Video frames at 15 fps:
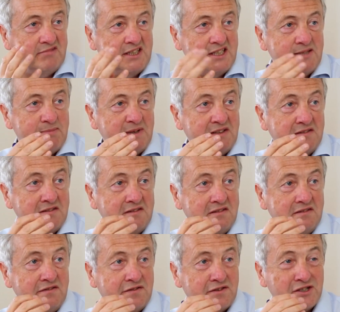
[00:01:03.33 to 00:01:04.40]
It's been
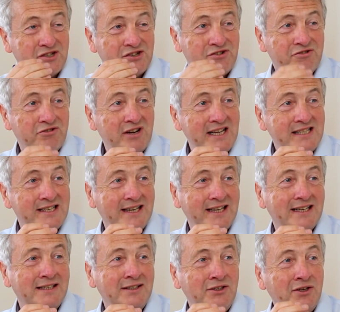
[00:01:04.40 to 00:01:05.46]

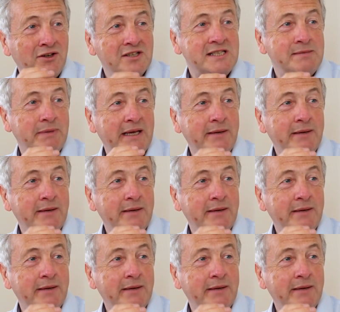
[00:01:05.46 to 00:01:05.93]
frustrating not to be